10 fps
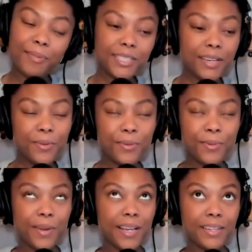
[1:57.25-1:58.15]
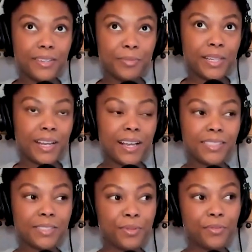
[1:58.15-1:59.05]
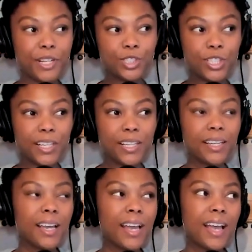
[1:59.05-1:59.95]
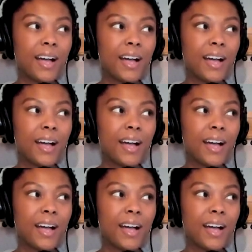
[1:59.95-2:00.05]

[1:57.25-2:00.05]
I was like, oh, great. It'll be nice and refreshing.